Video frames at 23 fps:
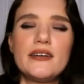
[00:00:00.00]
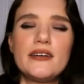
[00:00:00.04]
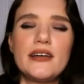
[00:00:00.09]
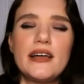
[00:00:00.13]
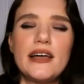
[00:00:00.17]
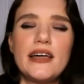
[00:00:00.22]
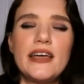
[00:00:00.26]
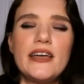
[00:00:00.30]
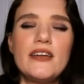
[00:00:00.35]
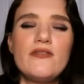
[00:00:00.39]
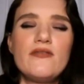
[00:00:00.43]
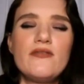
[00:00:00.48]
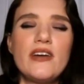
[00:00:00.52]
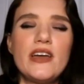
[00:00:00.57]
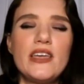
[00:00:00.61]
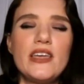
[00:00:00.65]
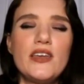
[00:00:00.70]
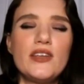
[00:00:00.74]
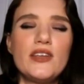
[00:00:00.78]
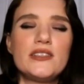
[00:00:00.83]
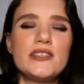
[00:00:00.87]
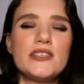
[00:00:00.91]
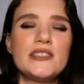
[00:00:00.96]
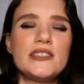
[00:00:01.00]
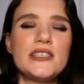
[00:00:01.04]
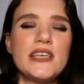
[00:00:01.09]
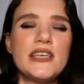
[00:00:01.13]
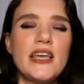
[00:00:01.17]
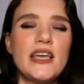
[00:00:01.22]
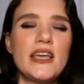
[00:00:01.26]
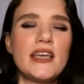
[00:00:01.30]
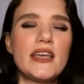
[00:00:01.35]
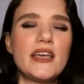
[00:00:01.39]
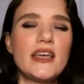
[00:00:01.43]
I invite you to
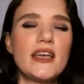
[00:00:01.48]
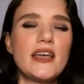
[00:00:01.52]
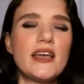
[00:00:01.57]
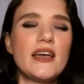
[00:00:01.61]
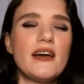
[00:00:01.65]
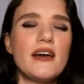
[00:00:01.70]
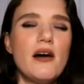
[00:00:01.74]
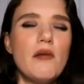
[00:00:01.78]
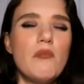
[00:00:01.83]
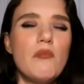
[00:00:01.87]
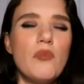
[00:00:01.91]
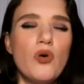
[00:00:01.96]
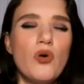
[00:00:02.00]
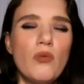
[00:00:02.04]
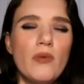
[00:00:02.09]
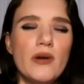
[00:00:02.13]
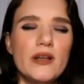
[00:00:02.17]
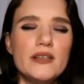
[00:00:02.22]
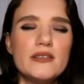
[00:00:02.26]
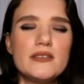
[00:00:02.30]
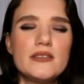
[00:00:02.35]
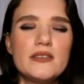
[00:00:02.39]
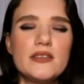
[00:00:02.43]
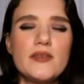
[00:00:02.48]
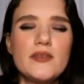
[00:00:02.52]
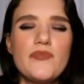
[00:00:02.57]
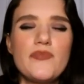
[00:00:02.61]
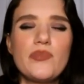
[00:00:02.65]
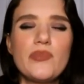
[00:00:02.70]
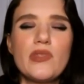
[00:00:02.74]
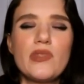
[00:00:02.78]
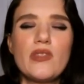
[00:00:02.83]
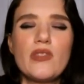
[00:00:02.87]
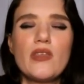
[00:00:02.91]
take a moment
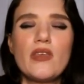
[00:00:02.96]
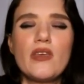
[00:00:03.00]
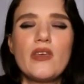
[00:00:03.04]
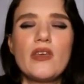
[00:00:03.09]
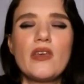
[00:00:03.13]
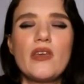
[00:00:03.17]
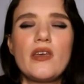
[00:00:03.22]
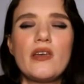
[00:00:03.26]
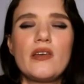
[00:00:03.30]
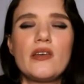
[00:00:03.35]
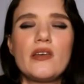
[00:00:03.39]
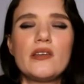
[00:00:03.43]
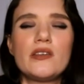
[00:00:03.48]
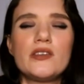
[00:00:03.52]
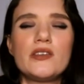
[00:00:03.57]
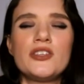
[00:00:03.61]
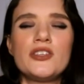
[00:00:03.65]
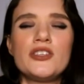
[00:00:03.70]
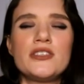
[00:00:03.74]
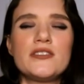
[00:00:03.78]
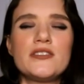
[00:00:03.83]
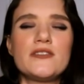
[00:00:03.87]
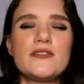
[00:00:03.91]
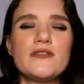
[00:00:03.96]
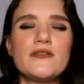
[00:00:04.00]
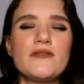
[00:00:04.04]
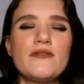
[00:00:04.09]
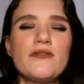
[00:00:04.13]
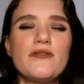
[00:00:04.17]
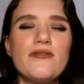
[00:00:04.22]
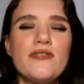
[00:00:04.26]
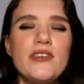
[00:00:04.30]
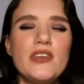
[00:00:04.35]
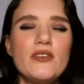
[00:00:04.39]
to just
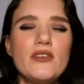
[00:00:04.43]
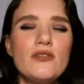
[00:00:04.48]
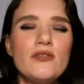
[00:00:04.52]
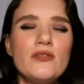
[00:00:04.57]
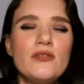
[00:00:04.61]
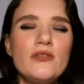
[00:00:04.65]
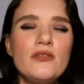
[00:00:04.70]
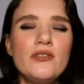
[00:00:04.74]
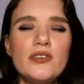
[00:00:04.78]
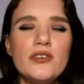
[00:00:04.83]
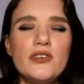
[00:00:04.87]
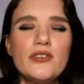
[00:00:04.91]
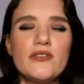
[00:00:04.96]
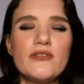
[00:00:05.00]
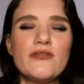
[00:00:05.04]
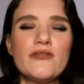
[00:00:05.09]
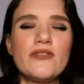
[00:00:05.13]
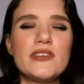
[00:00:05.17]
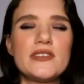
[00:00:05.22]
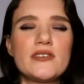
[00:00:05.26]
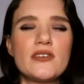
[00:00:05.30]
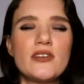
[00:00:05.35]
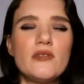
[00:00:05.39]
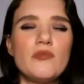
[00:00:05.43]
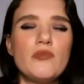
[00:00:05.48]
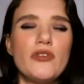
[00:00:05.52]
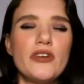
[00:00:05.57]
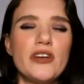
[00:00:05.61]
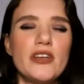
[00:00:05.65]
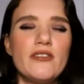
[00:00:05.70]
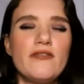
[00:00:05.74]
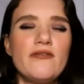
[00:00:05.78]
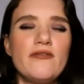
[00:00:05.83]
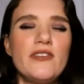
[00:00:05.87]
feel your physical
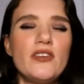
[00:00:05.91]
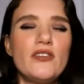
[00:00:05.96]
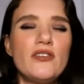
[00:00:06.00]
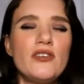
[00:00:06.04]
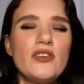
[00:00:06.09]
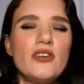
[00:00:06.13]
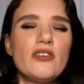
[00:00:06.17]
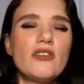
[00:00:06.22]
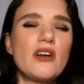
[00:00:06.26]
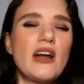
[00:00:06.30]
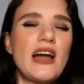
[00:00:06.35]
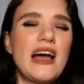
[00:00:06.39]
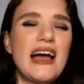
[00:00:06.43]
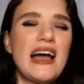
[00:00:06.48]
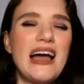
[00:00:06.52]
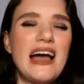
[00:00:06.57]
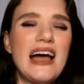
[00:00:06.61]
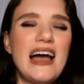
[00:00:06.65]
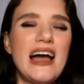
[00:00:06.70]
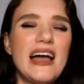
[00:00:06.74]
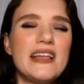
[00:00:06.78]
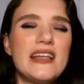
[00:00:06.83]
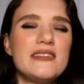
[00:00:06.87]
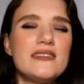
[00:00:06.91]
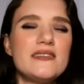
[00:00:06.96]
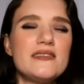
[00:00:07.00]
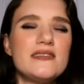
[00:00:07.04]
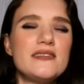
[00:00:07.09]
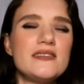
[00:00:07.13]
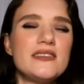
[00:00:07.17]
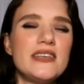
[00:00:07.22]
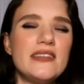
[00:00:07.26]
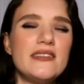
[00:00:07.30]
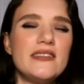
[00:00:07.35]
body. Feel your
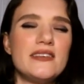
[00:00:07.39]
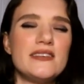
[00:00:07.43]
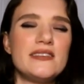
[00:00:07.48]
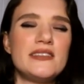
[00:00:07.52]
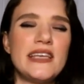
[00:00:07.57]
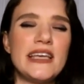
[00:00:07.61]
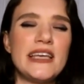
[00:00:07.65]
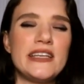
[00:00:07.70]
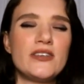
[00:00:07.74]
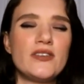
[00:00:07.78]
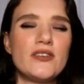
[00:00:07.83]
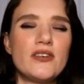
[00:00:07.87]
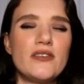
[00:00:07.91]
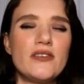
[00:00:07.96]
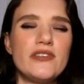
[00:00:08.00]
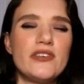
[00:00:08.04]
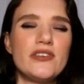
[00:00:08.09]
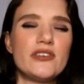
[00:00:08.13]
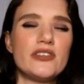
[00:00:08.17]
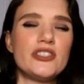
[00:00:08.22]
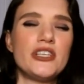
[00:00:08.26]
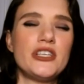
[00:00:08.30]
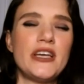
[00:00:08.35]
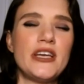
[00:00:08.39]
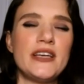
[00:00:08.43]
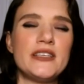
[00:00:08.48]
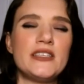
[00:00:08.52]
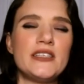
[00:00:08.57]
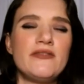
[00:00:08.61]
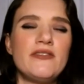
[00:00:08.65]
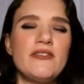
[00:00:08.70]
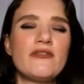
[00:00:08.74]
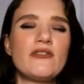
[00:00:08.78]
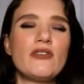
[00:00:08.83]
hands in the center of your chest.
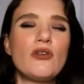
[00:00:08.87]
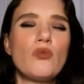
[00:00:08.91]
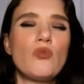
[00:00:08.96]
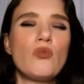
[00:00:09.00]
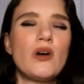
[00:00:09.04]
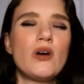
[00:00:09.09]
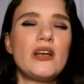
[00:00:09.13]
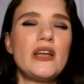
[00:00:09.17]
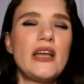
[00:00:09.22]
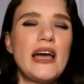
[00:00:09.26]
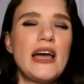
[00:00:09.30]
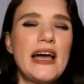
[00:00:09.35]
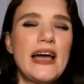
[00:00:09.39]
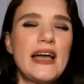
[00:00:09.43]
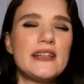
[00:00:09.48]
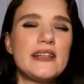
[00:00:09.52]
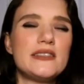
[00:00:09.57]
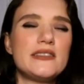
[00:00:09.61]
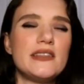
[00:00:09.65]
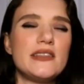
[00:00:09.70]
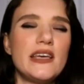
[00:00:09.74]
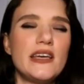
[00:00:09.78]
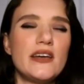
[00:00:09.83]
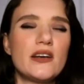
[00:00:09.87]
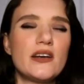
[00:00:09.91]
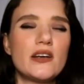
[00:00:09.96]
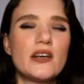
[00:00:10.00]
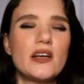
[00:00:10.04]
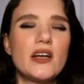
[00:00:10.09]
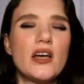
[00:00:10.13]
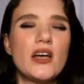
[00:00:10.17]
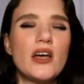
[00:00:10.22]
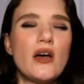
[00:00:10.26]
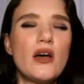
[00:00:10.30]
If you've got one hand there,
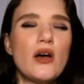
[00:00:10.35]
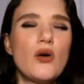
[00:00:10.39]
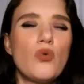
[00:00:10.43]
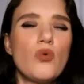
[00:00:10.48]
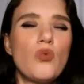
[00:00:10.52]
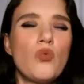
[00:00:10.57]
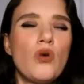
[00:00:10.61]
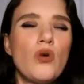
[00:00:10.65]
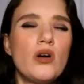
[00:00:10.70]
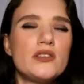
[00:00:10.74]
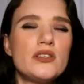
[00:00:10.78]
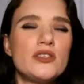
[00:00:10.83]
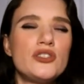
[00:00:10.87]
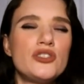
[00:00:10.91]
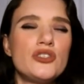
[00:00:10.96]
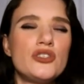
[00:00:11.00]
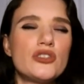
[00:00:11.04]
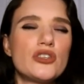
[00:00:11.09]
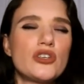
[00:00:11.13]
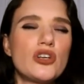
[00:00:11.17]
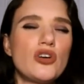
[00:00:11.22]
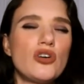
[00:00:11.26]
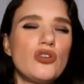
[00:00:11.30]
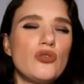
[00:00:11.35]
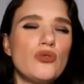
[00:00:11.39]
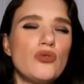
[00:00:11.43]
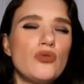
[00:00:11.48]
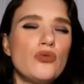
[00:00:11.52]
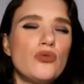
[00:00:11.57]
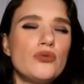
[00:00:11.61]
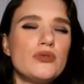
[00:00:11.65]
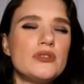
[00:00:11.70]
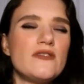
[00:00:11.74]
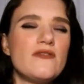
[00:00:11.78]
what does your
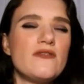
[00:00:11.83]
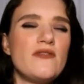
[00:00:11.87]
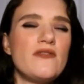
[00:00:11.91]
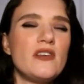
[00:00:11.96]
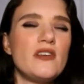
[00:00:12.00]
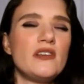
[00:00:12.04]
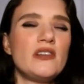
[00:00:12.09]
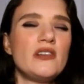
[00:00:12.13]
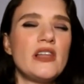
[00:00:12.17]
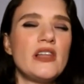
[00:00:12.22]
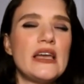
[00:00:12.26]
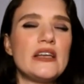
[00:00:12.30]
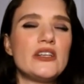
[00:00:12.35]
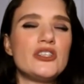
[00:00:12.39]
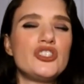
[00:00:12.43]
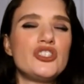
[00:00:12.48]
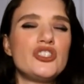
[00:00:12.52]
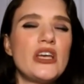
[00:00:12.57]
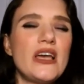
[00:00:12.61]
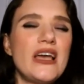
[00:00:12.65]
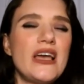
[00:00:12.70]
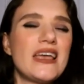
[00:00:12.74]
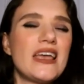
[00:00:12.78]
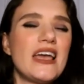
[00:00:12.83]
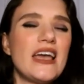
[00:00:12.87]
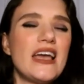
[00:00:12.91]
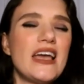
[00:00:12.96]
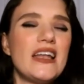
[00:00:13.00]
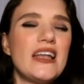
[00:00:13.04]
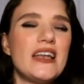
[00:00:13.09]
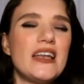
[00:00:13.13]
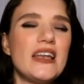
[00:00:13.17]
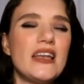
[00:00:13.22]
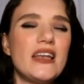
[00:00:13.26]
clothes feel like? Check
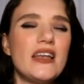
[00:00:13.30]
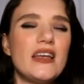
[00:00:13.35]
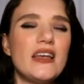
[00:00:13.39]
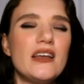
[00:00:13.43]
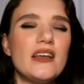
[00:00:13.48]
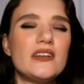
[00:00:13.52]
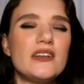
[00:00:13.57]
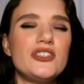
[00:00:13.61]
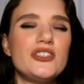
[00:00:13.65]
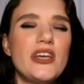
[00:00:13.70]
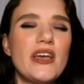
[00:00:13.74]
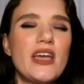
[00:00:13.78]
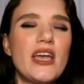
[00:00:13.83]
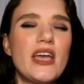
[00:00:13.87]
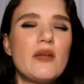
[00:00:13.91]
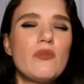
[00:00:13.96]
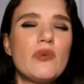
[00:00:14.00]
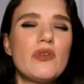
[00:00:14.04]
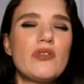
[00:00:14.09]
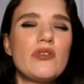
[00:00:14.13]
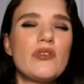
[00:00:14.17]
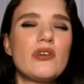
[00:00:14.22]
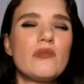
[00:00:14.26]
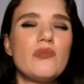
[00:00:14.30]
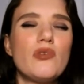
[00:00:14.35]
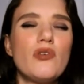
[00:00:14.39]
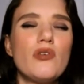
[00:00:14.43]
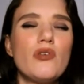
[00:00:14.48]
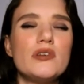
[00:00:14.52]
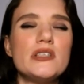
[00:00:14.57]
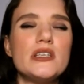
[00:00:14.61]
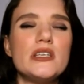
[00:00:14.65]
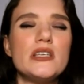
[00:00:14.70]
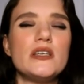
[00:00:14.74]
in with your
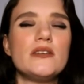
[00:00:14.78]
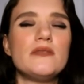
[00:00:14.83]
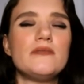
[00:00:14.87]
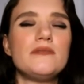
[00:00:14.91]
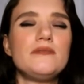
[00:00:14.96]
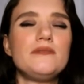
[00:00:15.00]
body.